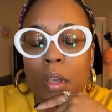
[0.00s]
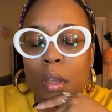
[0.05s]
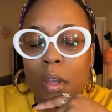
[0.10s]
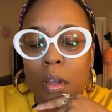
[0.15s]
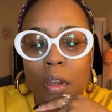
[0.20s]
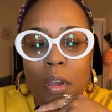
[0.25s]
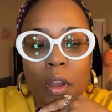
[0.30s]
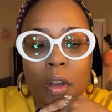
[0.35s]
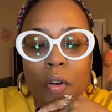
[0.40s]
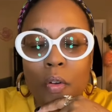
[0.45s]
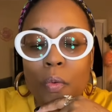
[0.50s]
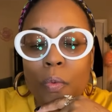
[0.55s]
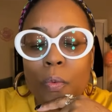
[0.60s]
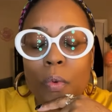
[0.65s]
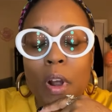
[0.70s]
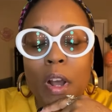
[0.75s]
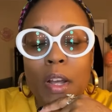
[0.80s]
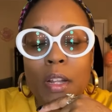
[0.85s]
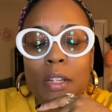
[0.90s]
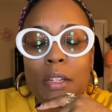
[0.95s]
No,
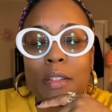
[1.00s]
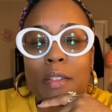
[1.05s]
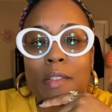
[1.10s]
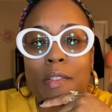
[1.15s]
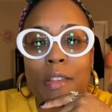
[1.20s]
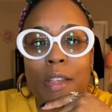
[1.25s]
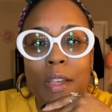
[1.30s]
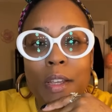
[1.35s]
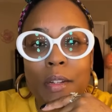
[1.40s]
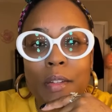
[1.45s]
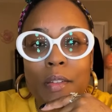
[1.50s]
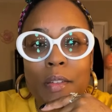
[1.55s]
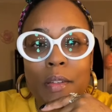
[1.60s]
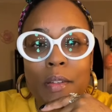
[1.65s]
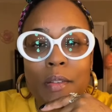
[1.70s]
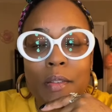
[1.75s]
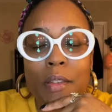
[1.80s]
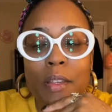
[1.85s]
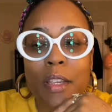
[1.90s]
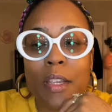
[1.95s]
Ron
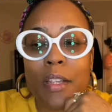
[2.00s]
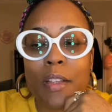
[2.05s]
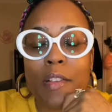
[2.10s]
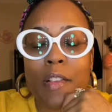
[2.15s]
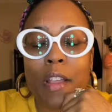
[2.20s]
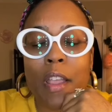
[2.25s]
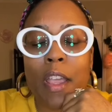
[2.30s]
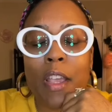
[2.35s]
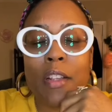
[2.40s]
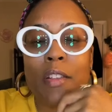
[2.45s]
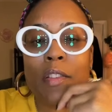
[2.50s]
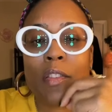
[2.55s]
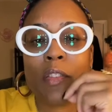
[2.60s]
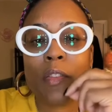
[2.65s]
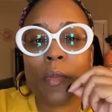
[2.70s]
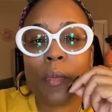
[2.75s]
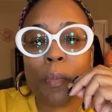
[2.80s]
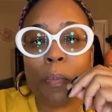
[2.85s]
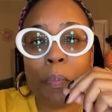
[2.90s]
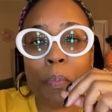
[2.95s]
DeSantis is a
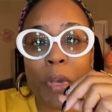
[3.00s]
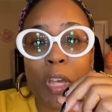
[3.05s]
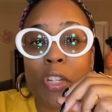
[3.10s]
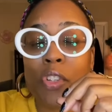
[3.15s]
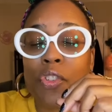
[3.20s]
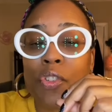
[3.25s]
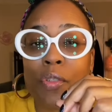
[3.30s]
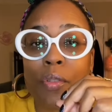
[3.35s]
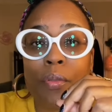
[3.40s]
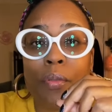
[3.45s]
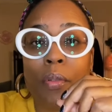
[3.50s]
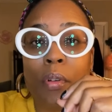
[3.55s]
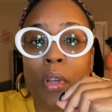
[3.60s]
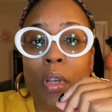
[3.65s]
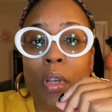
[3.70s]
special